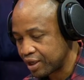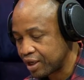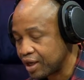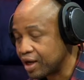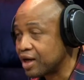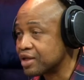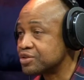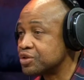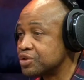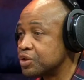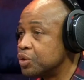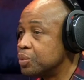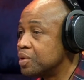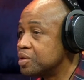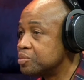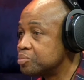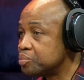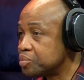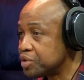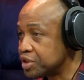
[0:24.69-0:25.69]
as
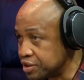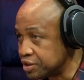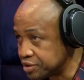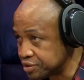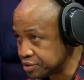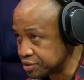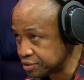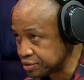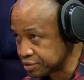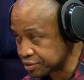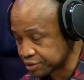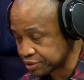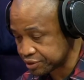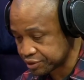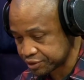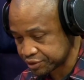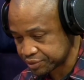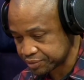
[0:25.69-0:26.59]
human beings.